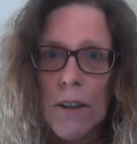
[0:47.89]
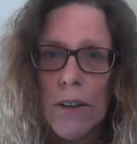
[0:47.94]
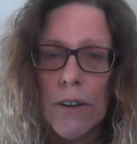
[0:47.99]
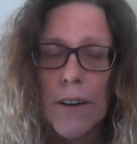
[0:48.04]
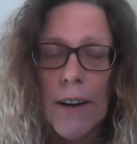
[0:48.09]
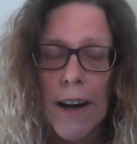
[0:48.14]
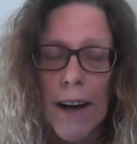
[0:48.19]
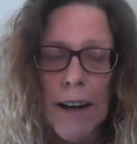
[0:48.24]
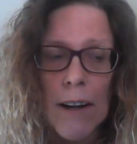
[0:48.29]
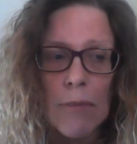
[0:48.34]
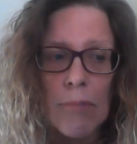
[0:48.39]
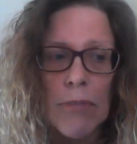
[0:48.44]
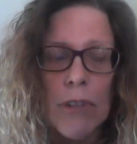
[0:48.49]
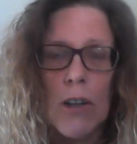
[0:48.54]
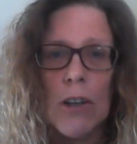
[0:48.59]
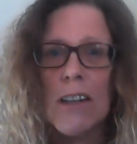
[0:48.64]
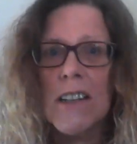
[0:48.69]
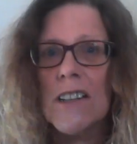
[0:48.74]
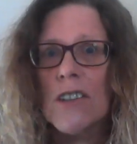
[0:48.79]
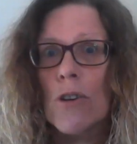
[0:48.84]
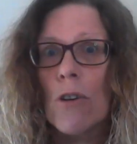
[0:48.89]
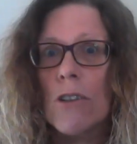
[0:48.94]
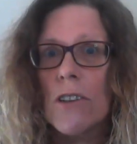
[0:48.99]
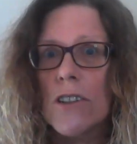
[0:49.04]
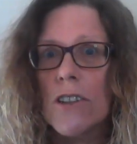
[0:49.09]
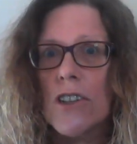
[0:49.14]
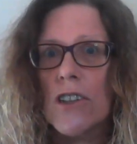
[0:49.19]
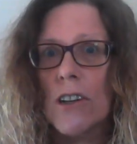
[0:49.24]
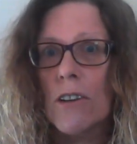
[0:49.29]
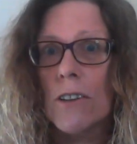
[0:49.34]
Okay, look at
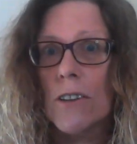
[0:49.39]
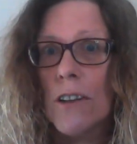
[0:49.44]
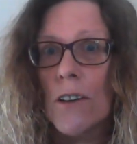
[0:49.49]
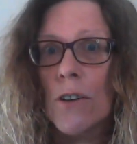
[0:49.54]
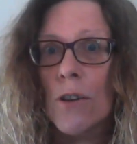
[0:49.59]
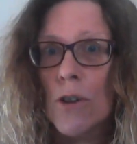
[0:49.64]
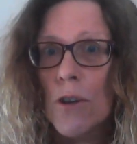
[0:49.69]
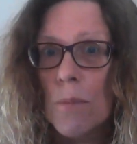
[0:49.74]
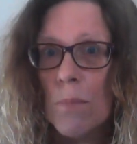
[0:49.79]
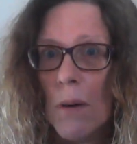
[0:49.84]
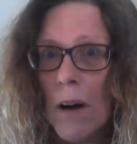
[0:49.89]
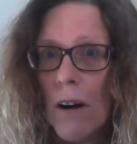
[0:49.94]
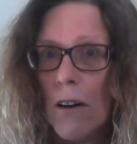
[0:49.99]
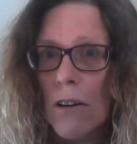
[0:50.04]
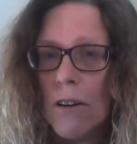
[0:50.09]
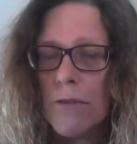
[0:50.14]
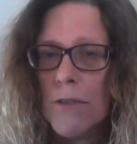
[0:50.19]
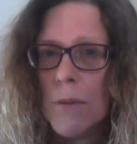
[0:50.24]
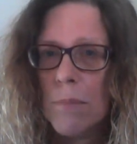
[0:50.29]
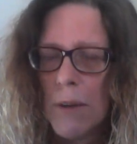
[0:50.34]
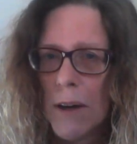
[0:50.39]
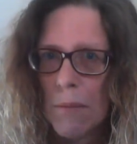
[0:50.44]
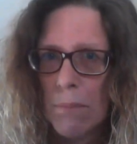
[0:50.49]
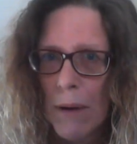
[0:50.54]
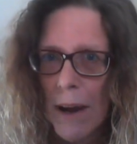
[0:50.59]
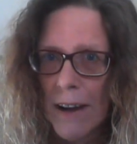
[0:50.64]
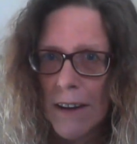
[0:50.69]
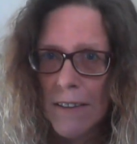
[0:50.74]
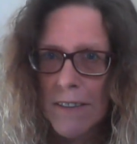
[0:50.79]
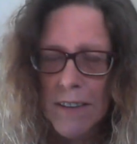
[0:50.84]
Dr. Sheldon Cooper of The Big
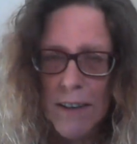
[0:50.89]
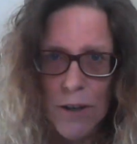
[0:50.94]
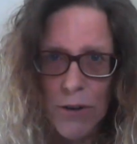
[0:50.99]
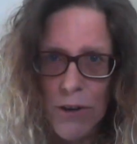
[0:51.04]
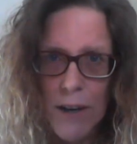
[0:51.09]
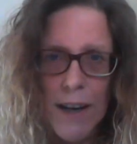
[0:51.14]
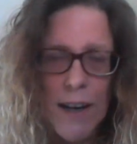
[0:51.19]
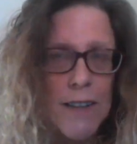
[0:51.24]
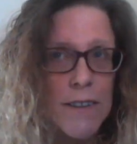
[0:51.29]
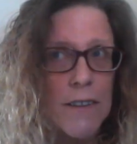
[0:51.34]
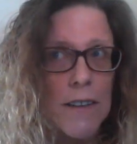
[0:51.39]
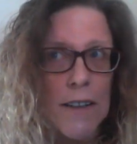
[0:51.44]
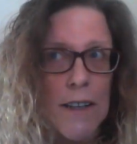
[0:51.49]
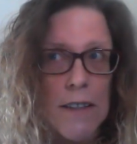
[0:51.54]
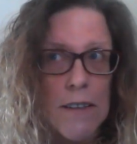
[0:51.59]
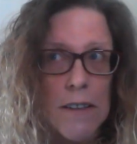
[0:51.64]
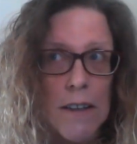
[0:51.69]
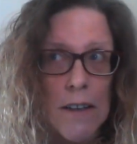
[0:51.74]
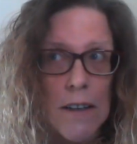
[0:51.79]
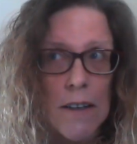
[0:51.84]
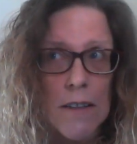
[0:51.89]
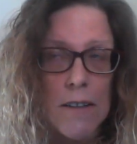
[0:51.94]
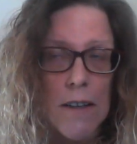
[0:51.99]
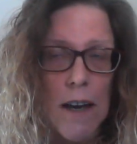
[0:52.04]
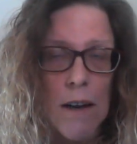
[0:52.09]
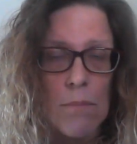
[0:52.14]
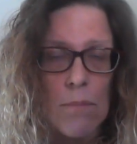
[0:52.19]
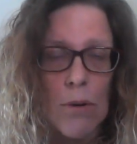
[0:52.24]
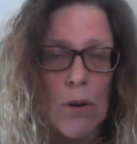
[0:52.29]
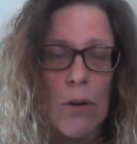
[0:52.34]
Bang Theory as a classic
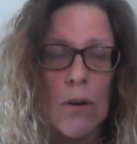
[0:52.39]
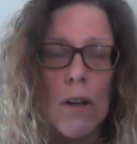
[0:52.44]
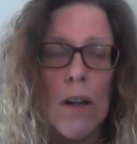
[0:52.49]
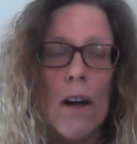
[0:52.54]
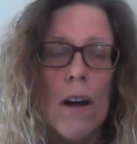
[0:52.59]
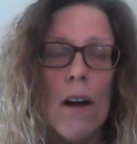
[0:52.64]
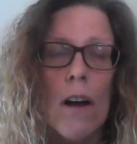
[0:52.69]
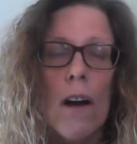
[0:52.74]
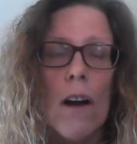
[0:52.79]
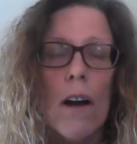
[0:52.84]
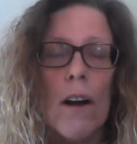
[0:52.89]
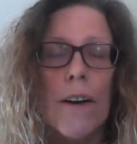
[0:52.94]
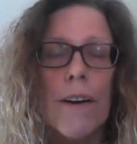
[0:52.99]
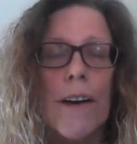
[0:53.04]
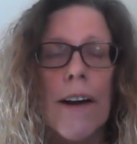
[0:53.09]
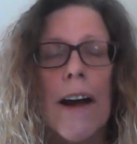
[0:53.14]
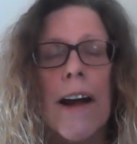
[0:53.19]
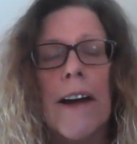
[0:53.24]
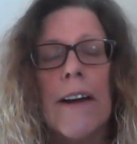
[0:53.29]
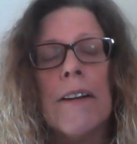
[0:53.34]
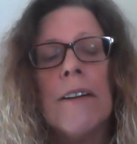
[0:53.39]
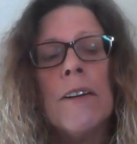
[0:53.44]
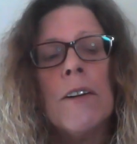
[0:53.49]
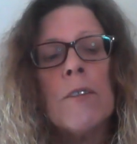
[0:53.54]
example. Okay,